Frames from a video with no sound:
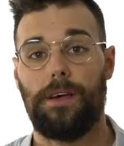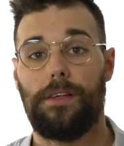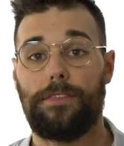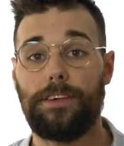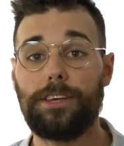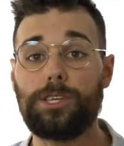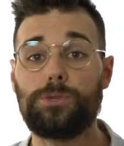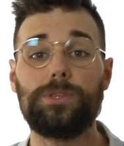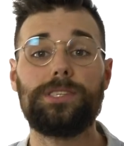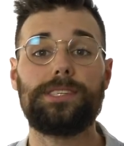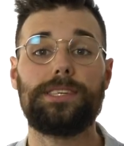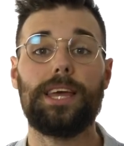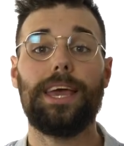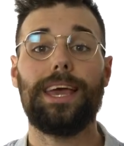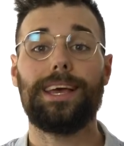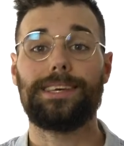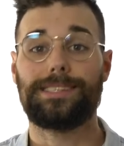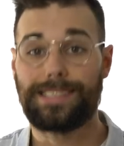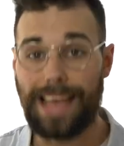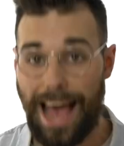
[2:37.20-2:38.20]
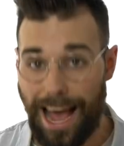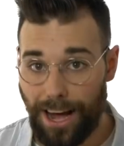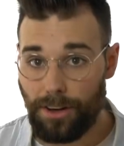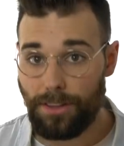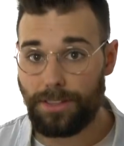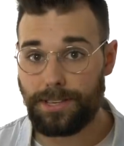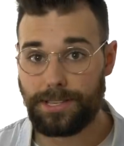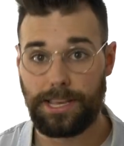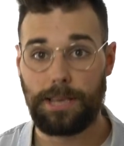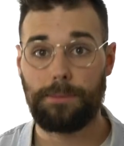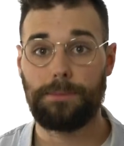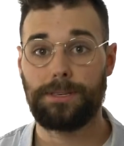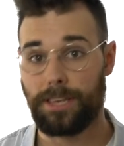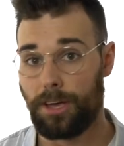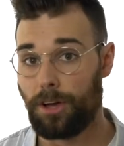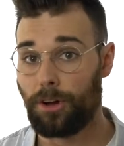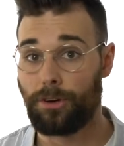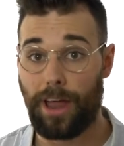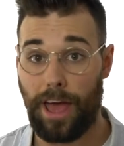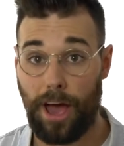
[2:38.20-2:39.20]
Things would stay exactly the same as
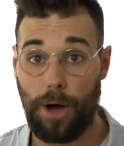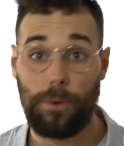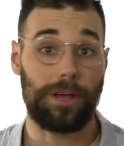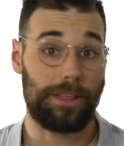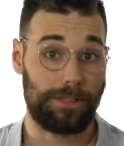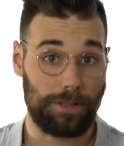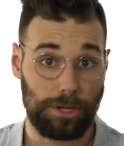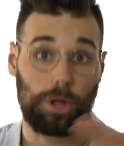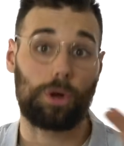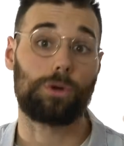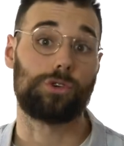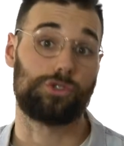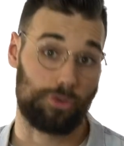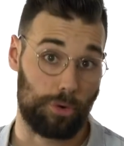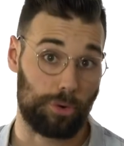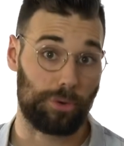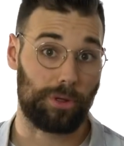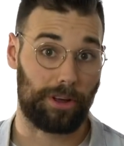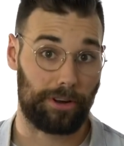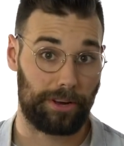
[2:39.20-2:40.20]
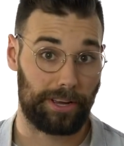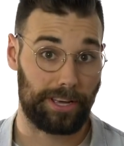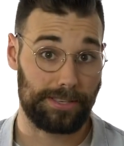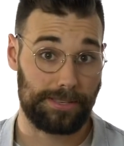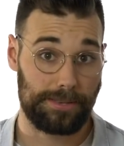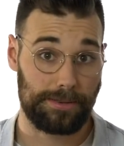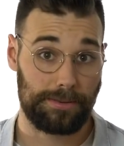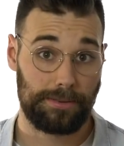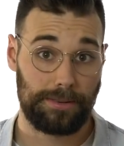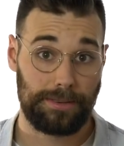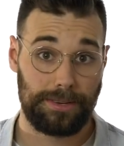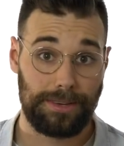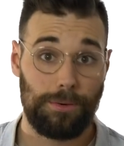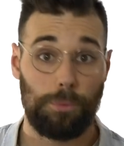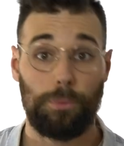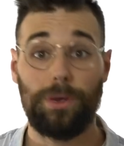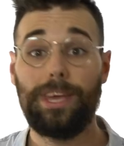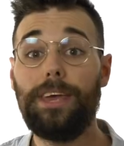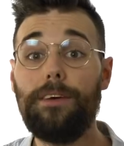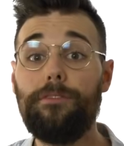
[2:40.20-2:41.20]
they are now in the large rural areas.
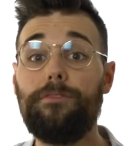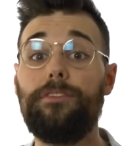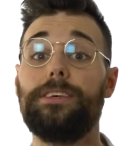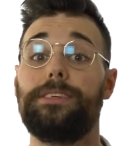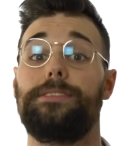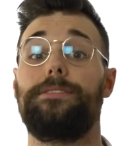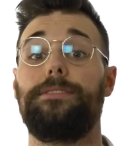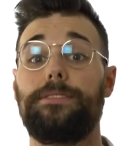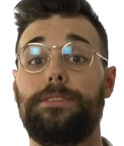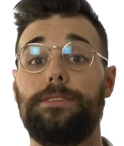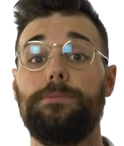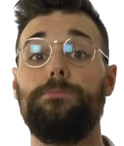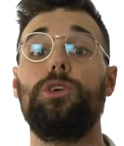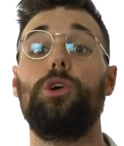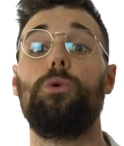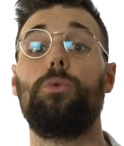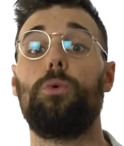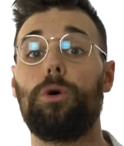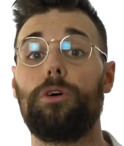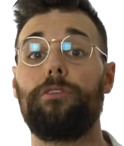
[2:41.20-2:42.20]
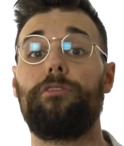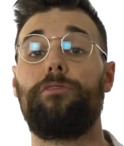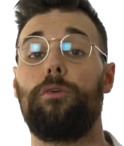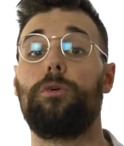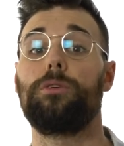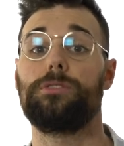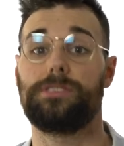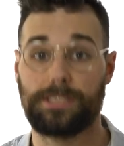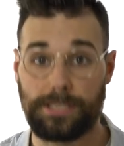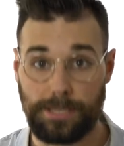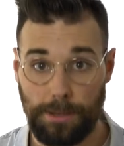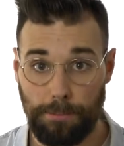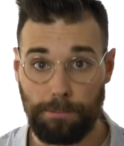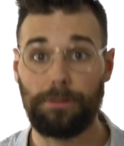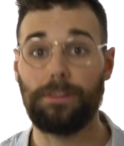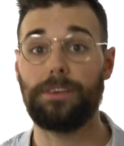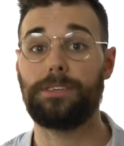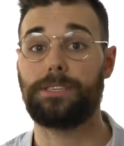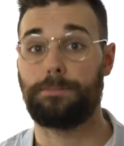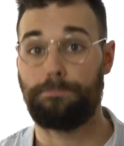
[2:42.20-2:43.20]
We give this system the award for
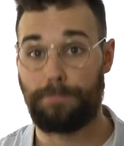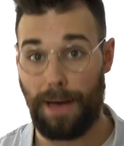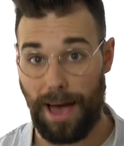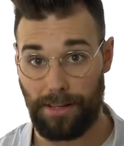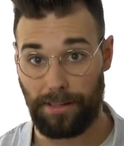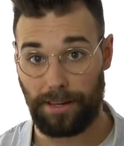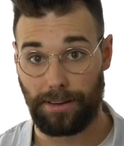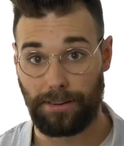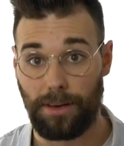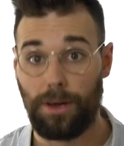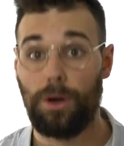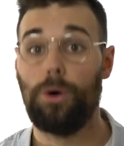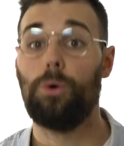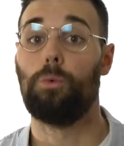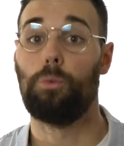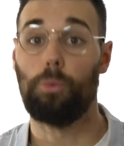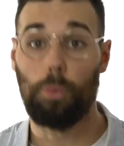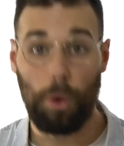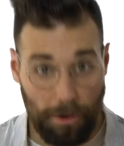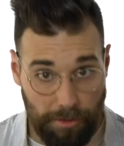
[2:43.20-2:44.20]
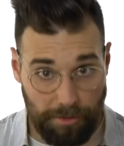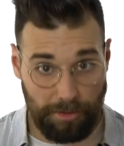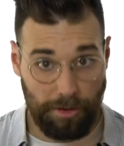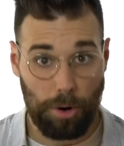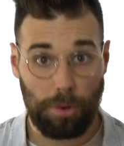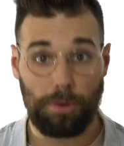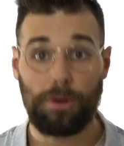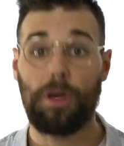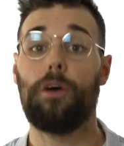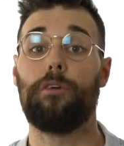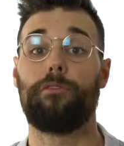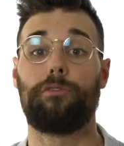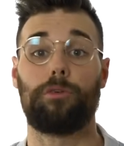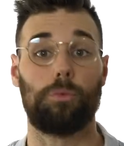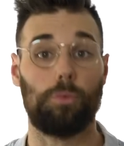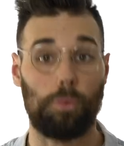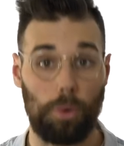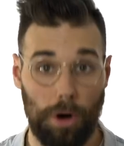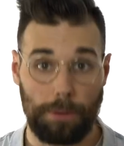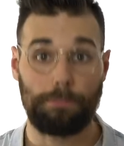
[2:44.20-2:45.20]
simplest ballot, 1 vote for
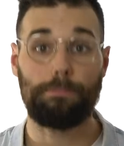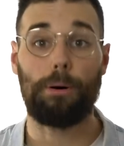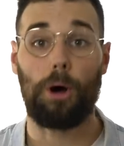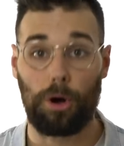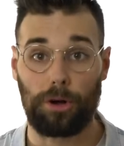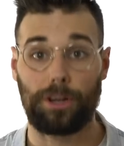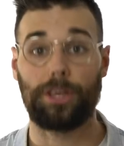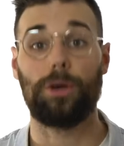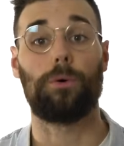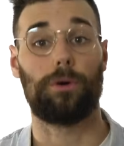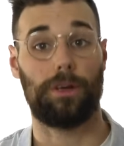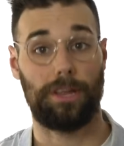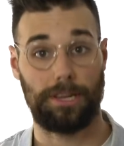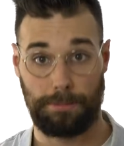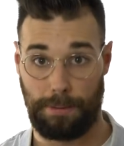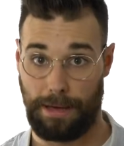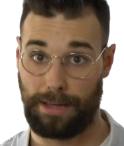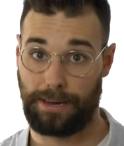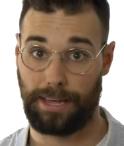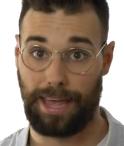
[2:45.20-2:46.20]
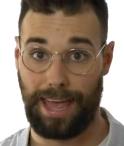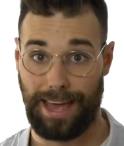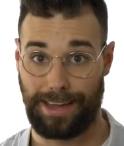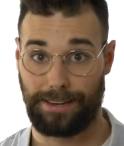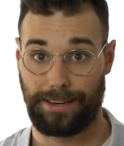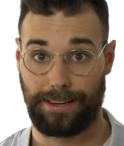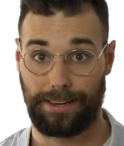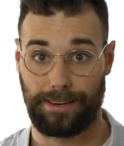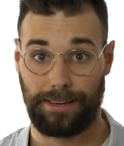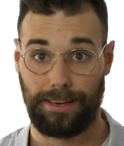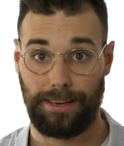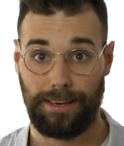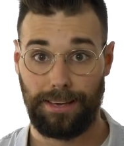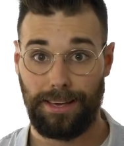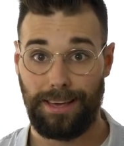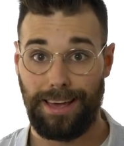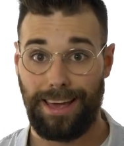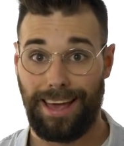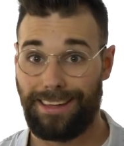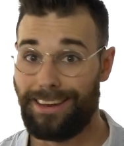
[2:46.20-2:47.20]
1 party or independent candidate.
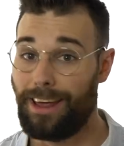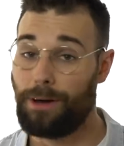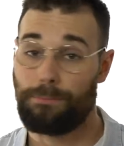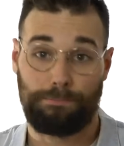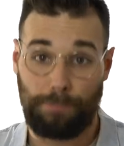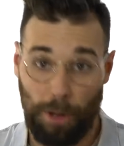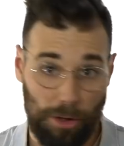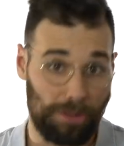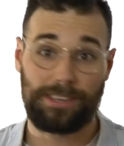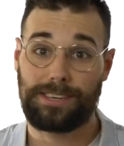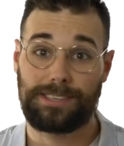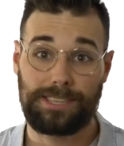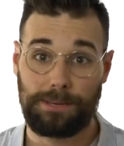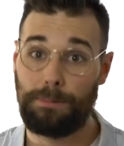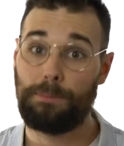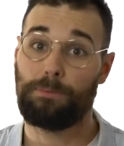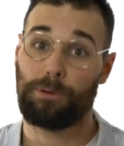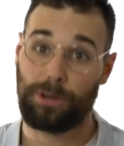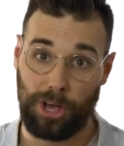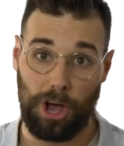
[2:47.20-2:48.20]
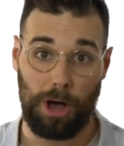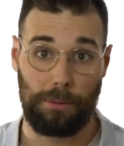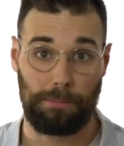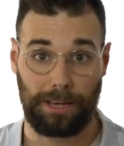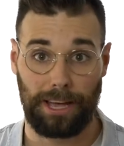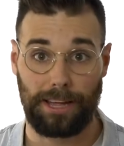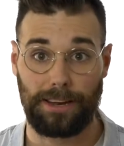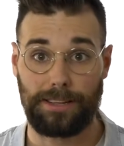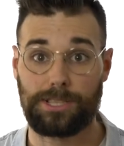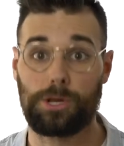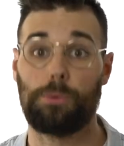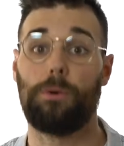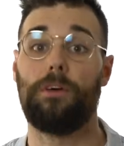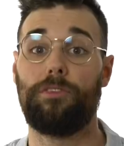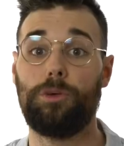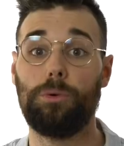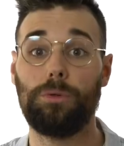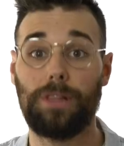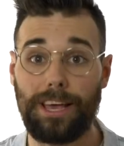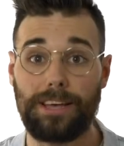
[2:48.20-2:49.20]
Now, politics can be pretty complicated, so
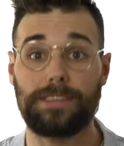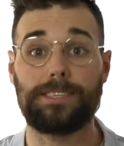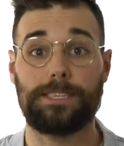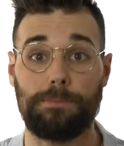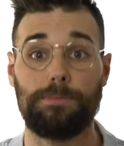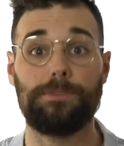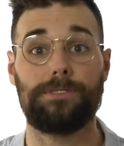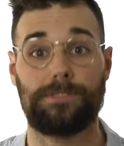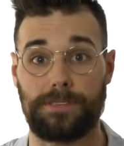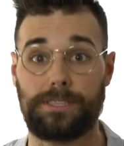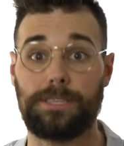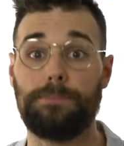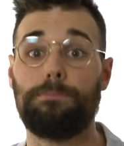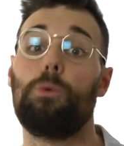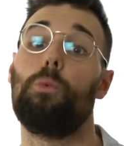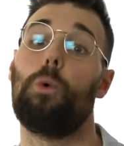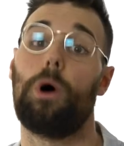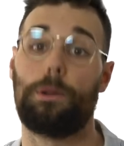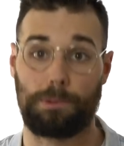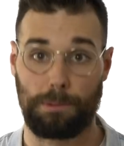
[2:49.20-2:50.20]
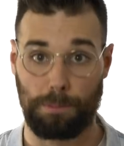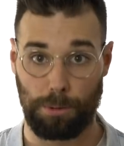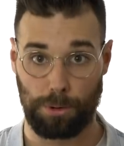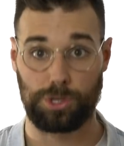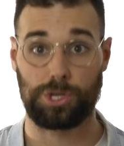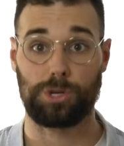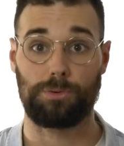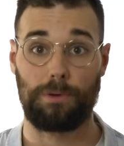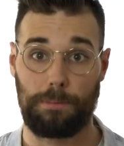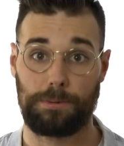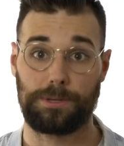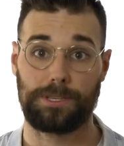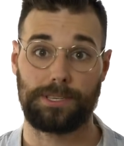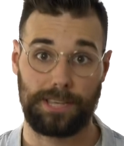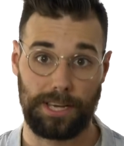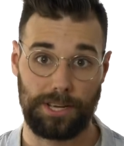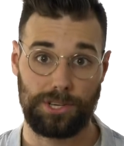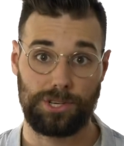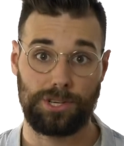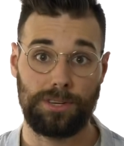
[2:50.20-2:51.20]
if you like a simple system but want proportional
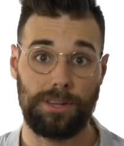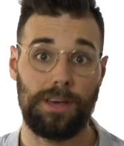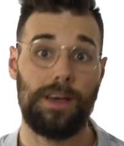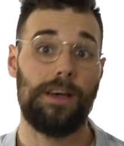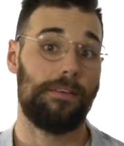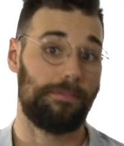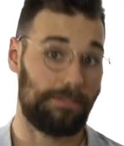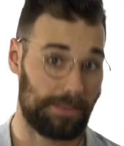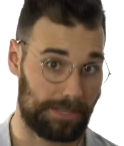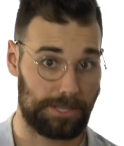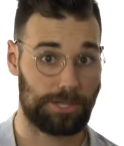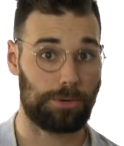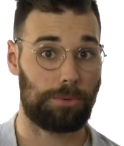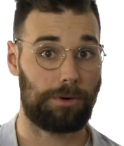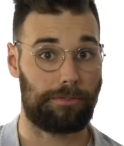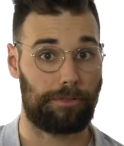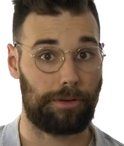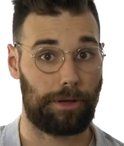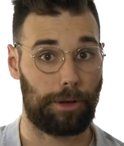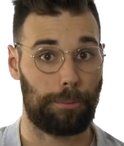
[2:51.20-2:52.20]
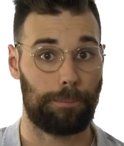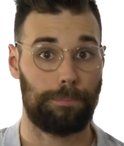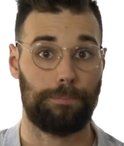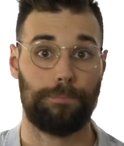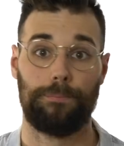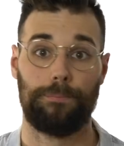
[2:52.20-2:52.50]
representation, this is the one for you.